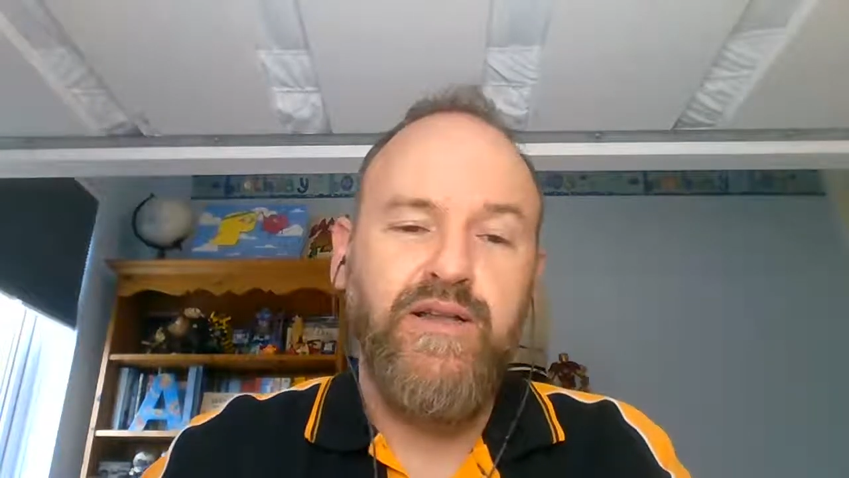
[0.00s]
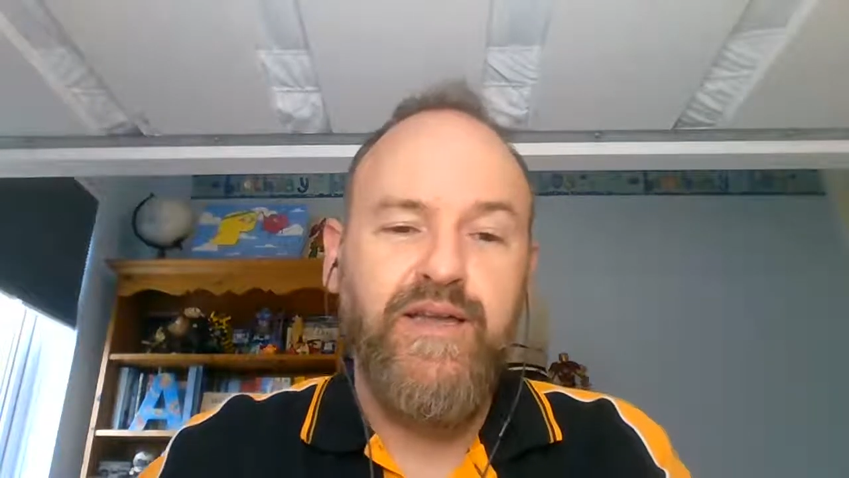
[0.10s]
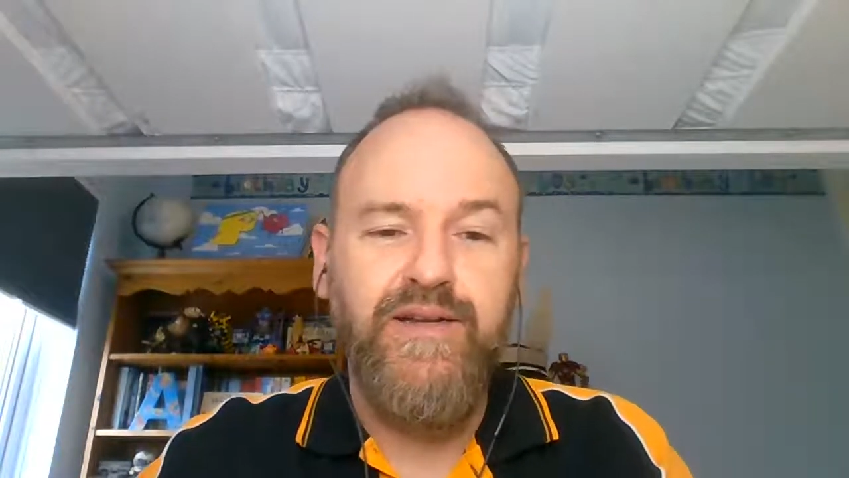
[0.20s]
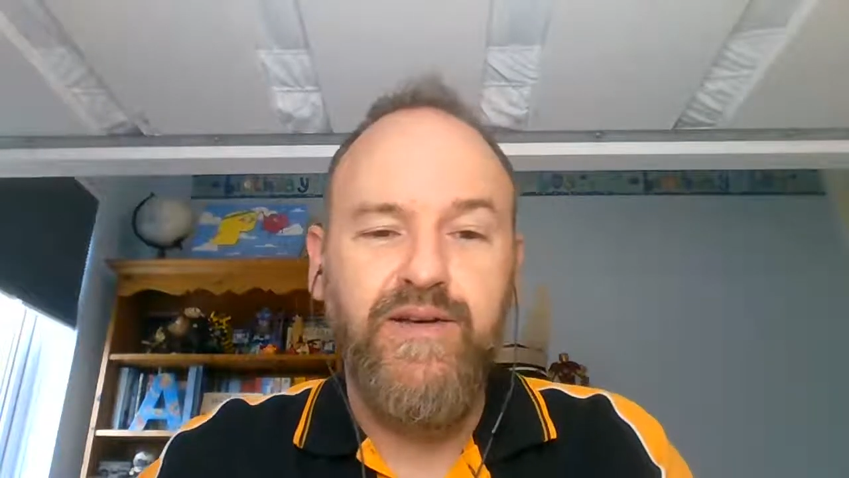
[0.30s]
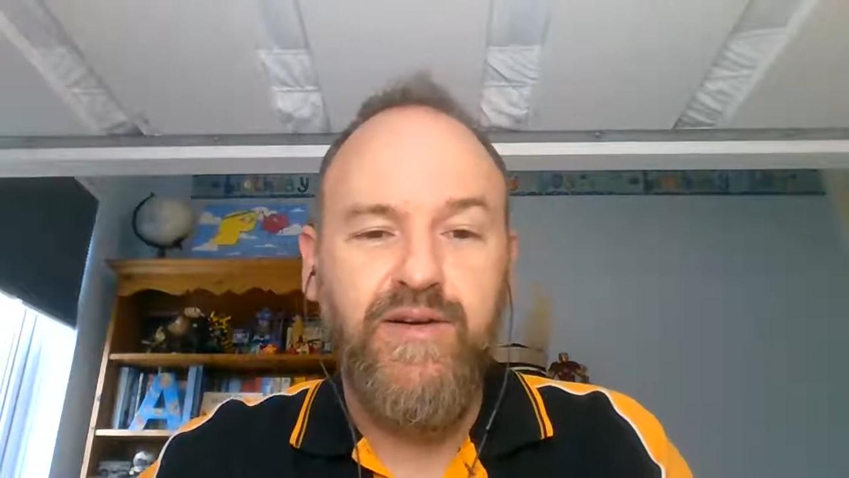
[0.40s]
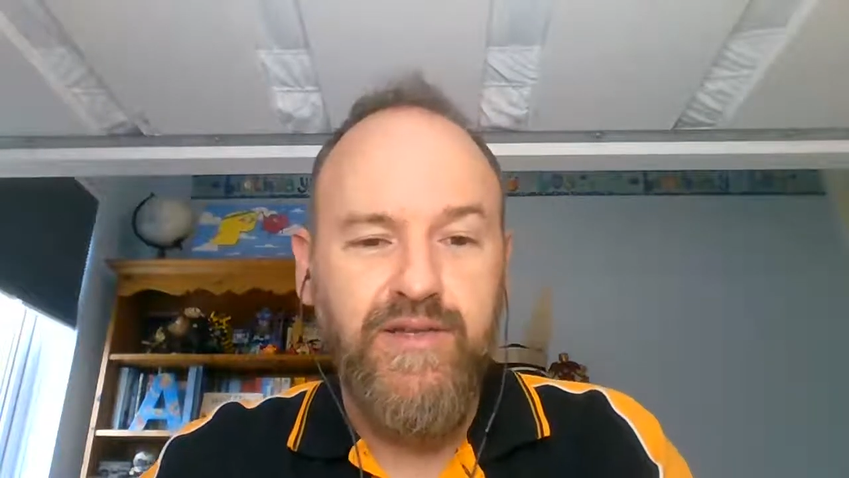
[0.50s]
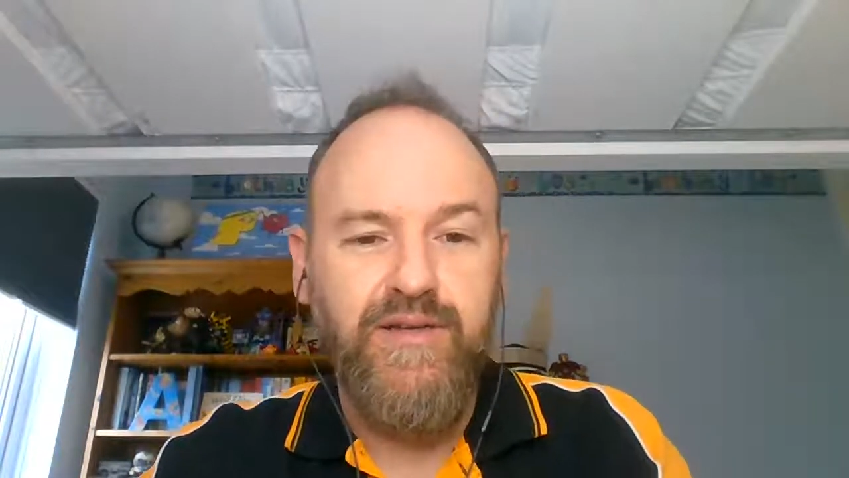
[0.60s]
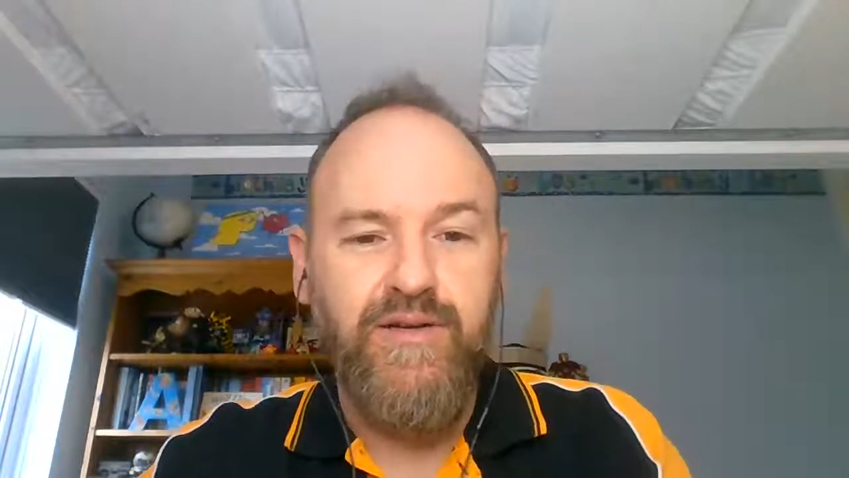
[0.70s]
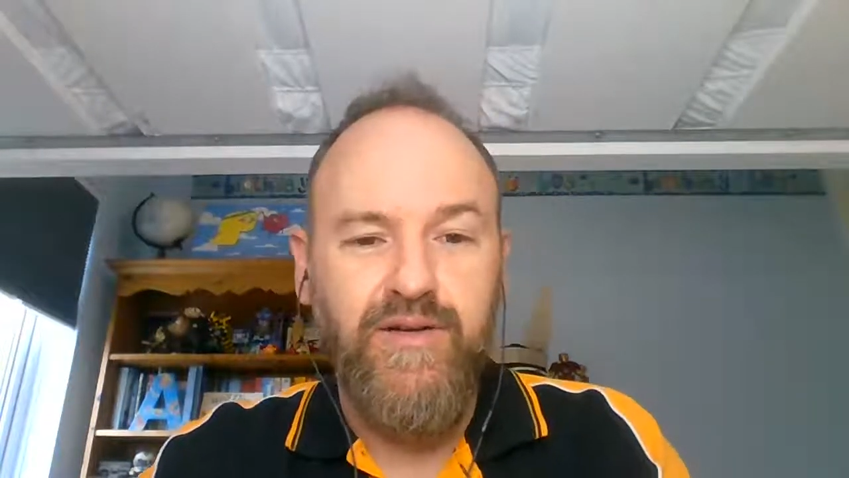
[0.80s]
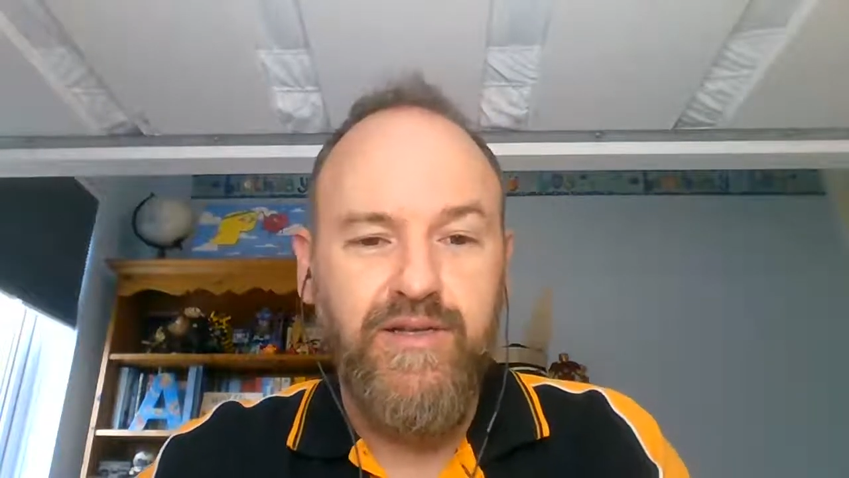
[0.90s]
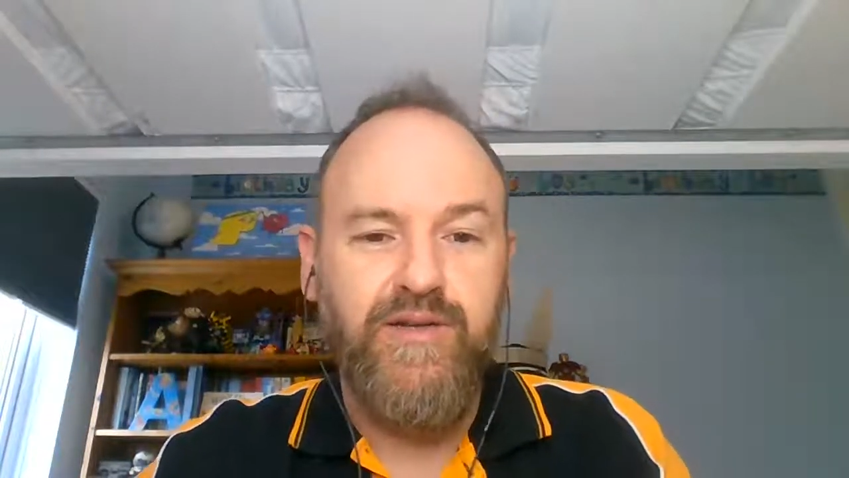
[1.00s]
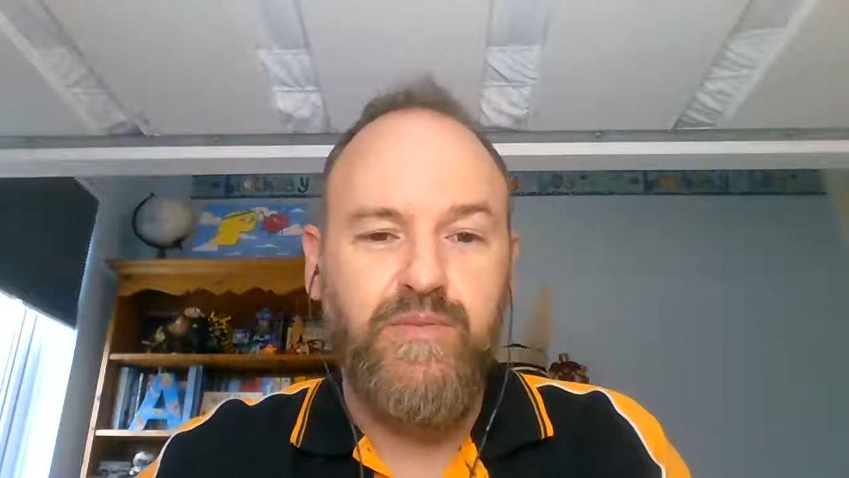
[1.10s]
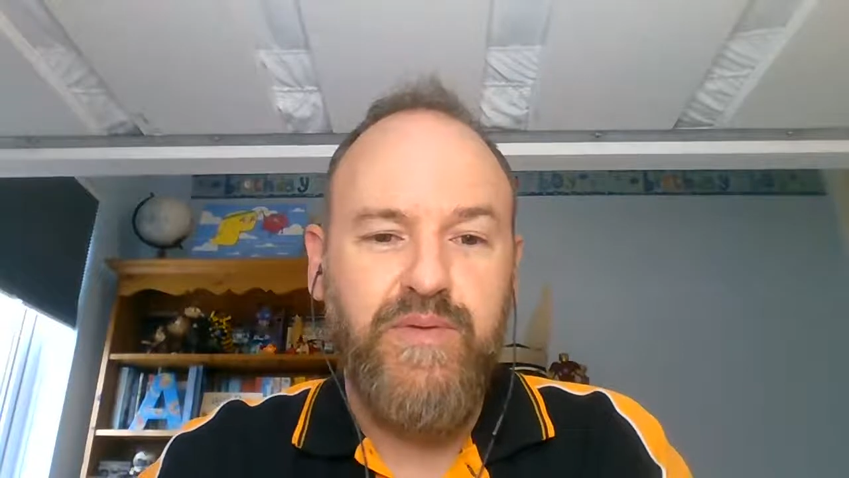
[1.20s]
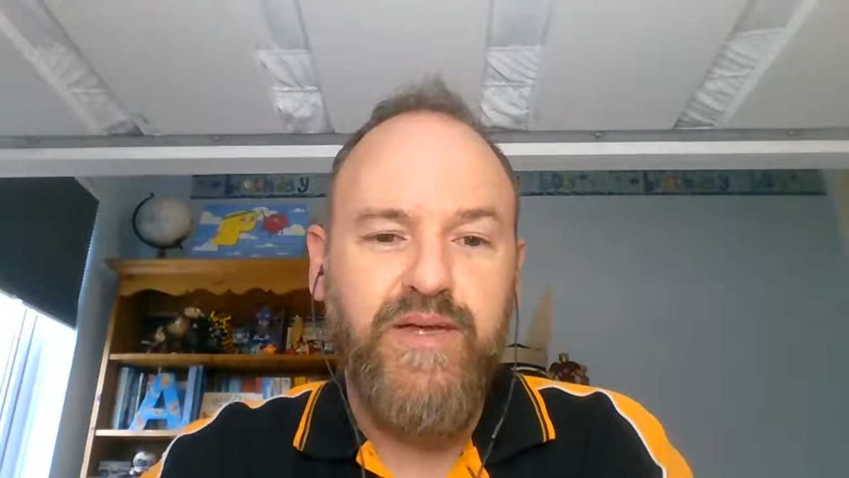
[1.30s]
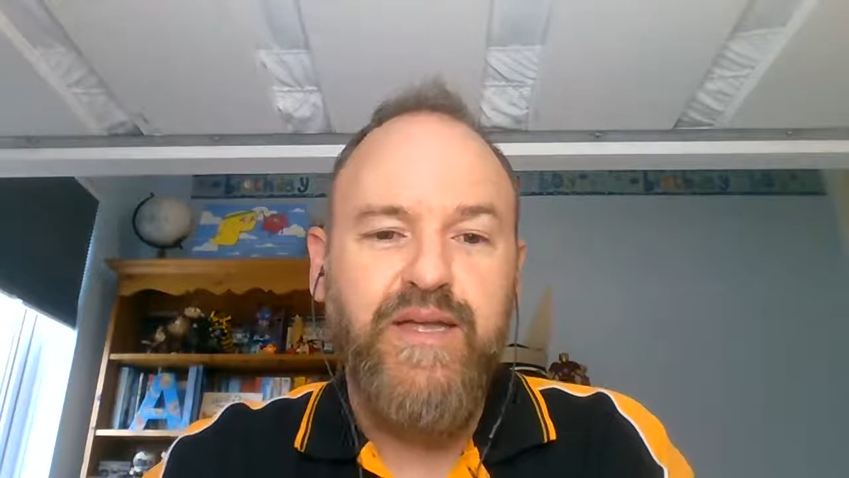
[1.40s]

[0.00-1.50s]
and a harder kop.